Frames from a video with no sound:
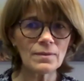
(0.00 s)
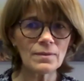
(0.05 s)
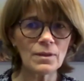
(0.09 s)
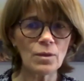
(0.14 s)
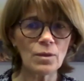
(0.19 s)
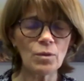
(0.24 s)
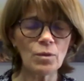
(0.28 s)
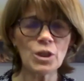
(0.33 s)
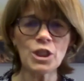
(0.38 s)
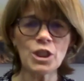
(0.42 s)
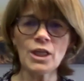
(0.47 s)

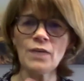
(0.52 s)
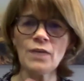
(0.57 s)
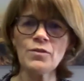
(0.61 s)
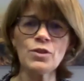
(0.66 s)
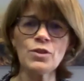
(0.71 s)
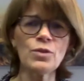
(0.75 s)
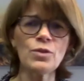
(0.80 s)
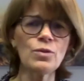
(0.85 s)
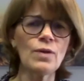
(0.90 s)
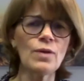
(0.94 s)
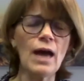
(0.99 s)
which gives
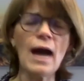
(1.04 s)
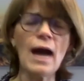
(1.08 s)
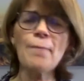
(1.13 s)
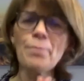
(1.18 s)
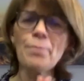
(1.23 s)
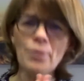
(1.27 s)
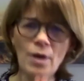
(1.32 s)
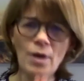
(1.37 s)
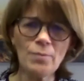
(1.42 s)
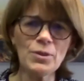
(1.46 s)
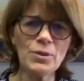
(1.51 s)
you, I
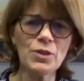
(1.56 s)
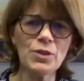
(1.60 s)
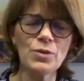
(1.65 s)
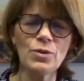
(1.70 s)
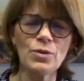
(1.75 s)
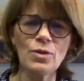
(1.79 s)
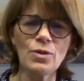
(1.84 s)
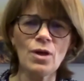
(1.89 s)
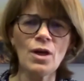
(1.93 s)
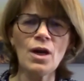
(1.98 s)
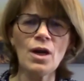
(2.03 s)
promise
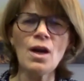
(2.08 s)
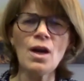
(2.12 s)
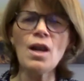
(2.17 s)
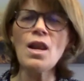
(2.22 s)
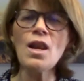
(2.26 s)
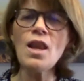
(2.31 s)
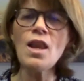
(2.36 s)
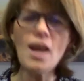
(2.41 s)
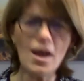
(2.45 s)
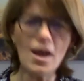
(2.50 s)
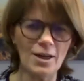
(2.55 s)
you, a
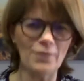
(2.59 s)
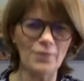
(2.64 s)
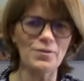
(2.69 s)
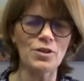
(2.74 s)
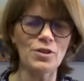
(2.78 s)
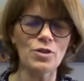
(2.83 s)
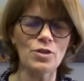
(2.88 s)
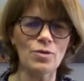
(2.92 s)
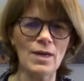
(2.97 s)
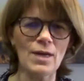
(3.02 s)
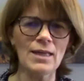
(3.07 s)
lot of
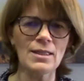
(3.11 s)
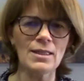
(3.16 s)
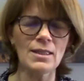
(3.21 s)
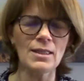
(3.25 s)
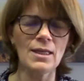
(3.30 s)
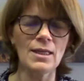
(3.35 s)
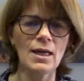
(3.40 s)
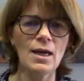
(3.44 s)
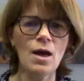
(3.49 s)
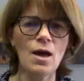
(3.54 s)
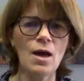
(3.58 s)
stress,
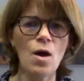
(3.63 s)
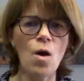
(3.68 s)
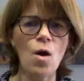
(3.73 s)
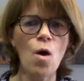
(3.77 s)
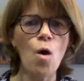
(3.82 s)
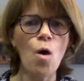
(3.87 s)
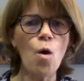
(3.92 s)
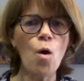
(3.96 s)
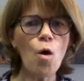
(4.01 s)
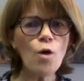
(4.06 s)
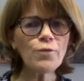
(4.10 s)

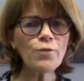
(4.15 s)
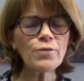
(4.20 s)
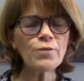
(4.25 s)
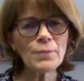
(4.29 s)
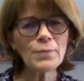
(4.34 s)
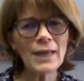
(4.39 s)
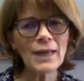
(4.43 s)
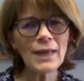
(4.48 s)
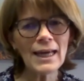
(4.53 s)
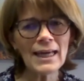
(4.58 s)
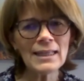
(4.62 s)
or from
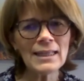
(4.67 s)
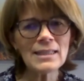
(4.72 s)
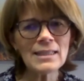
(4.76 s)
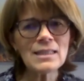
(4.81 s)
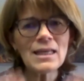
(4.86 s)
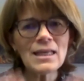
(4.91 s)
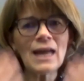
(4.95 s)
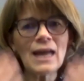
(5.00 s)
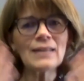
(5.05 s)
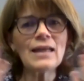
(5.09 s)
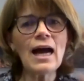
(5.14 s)
the
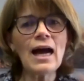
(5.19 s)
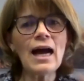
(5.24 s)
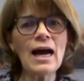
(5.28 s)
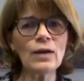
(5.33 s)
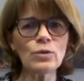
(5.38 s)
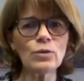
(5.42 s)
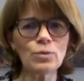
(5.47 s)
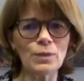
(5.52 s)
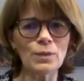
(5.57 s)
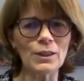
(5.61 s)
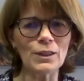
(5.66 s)
inside
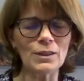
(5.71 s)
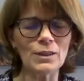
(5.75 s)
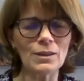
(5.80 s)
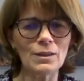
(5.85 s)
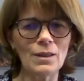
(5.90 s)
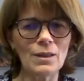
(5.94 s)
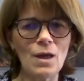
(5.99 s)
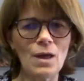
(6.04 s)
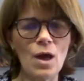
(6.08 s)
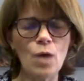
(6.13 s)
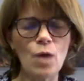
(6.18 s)
outward,
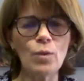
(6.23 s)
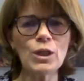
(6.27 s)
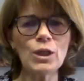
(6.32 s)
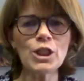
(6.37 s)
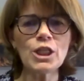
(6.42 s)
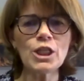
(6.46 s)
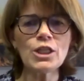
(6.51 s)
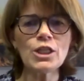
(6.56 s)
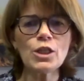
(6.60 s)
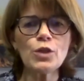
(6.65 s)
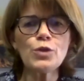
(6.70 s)
which
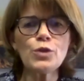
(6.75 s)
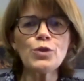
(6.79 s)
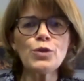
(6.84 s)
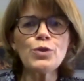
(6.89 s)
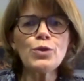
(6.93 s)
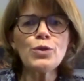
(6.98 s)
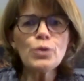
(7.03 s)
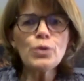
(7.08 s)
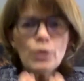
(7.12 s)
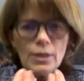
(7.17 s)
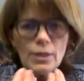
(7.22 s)
is
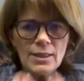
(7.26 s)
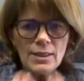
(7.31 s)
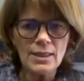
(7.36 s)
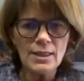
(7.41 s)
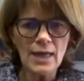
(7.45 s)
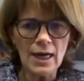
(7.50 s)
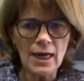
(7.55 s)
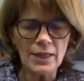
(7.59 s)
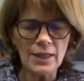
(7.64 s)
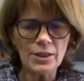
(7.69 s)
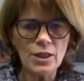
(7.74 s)
you decide,
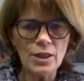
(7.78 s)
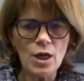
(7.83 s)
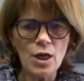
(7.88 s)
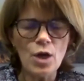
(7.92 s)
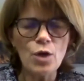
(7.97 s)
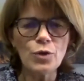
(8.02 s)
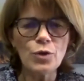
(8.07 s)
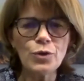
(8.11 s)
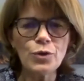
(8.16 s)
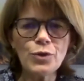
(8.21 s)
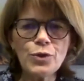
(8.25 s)

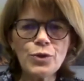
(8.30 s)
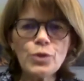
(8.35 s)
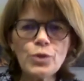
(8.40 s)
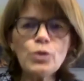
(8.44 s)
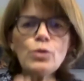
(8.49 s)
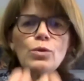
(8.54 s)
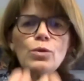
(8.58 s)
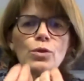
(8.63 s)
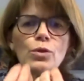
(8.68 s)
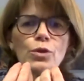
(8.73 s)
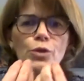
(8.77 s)

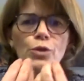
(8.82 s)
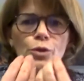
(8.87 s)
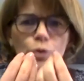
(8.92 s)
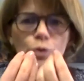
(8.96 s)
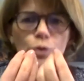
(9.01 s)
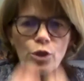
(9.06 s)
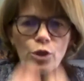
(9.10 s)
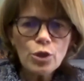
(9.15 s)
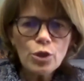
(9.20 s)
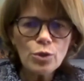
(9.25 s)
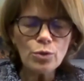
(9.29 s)
you
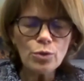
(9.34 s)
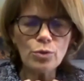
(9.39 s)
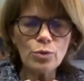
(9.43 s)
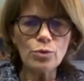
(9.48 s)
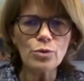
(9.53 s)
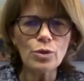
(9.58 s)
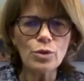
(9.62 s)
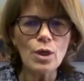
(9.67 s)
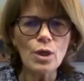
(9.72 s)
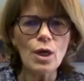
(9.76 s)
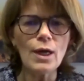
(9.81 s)

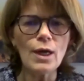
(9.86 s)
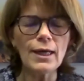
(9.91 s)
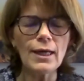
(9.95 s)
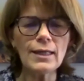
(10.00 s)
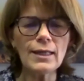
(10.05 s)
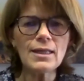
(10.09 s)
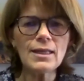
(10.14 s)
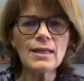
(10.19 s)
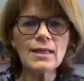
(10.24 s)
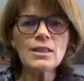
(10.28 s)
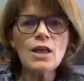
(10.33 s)
choose.
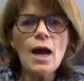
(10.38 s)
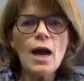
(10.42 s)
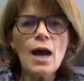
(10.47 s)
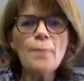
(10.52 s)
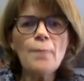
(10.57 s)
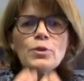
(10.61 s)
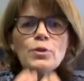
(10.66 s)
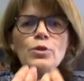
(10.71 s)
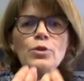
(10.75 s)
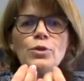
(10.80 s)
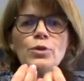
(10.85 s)
It's
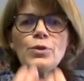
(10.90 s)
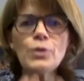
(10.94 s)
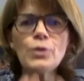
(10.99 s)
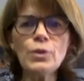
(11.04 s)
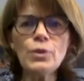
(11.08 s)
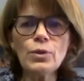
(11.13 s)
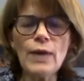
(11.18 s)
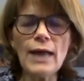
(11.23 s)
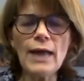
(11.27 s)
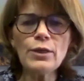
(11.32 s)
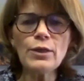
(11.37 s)
up to
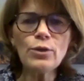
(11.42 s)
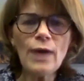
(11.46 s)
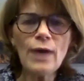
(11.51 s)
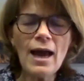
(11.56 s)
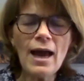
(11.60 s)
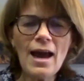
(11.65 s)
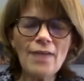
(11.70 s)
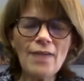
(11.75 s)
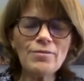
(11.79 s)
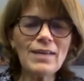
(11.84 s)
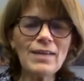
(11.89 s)
you, and you
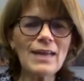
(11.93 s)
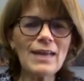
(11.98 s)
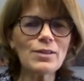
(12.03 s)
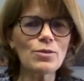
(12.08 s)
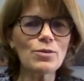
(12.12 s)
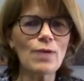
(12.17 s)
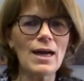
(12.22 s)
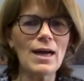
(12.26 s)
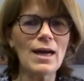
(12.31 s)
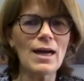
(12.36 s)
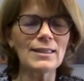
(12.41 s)
have that
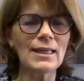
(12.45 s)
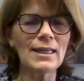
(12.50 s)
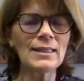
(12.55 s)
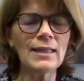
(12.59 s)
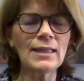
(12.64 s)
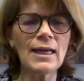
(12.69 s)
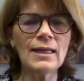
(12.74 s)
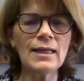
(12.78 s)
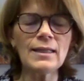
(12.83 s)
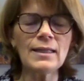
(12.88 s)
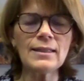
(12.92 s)
right,
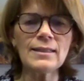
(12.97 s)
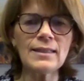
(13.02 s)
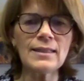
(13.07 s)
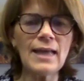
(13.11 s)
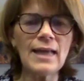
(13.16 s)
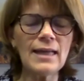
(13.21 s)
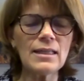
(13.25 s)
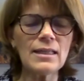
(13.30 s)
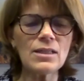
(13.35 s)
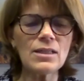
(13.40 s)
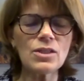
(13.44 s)
and
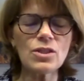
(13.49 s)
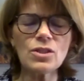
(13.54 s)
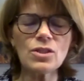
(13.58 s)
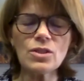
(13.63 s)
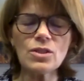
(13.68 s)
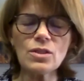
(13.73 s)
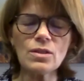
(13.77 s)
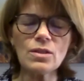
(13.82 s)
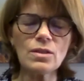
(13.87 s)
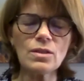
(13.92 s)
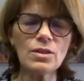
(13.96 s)
that is,